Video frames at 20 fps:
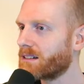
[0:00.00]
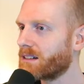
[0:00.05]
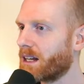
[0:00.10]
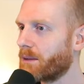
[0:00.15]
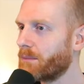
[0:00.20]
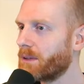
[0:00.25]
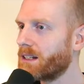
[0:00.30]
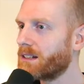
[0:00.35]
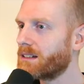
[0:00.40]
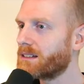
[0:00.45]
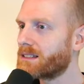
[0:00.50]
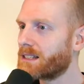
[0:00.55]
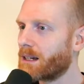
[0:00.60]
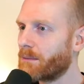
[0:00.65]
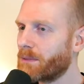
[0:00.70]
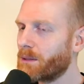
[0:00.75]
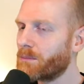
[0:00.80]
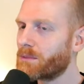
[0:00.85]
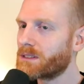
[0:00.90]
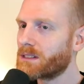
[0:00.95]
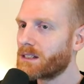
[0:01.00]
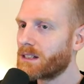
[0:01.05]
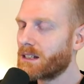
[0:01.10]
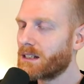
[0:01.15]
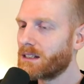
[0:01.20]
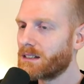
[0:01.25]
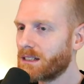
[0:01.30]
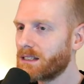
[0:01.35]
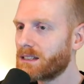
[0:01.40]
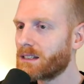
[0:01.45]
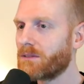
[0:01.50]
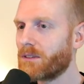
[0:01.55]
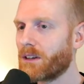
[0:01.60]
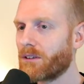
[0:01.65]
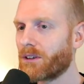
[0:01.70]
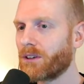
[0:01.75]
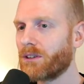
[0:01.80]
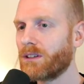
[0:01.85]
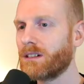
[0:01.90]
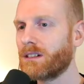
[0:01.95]
I mean, some people say it is a very
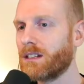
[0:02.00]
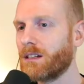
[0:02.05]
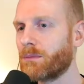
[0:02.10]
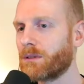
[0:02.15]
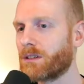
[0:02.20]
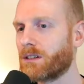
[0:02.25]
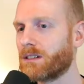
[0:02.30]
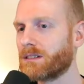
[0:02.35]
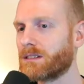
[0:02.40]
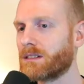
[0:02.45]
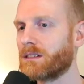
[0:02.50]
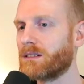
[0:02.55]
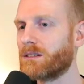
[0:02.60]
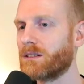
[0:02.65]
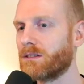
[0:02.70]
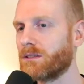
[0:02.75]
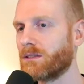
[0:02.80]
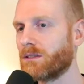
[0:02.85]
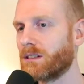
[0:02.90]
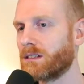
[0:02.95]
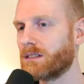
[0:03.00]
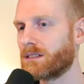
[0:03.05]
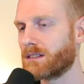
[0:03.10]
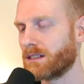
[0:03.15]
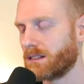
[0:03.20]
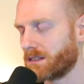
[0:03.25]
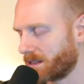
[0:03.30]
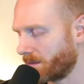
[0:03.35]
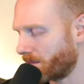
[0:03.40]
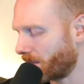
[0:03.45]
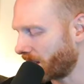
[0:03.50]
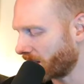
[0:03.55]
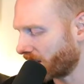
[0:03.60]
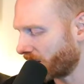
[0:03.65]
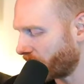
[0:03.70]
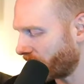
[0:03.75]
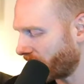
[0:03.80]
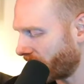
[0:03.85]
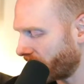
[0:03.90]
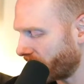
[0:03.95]
good idea because it's a
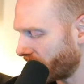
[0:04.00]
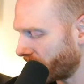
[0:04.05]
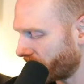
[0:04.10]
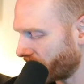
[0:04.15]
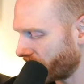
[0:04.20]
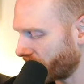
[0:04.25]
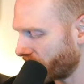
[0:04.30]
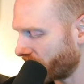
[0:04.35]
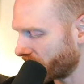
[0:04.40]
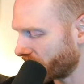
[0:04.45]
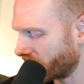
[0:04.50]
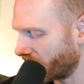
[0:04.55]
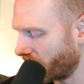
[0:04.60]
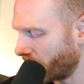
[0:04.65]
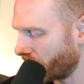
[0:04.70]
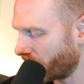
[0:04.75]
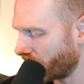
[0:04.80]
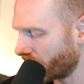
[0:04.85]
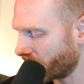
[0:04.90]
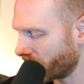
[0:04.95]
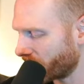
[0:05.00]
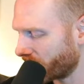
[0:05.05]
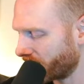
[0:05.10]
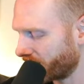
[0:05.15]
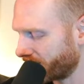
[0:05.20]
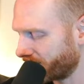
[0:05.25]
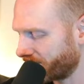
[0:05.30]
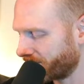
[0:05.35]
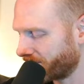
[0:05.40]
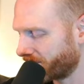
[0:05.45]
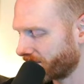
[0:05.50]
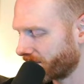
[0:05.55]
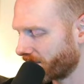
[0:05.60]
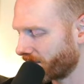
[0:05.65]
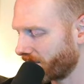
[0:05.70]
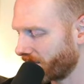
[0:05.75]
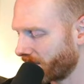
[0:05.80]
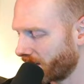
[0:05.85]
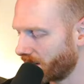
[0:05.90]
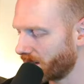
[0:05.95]
multiplier for your Steam launch.
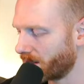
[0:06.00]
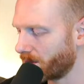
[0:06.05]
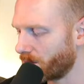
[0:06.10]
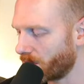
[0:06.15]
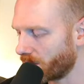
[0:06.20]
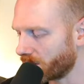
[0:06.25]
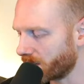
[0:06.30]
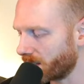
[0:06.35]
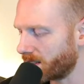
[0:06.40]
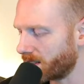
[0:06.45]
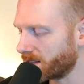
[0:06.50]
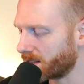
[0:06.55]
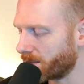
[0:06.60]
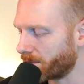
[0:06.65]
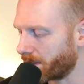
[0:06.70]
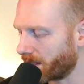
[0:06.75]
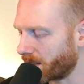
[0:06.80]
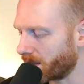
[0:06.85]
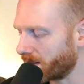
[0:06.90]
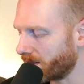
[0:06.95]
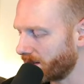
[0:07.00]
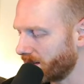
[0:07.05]
The more sales, the better.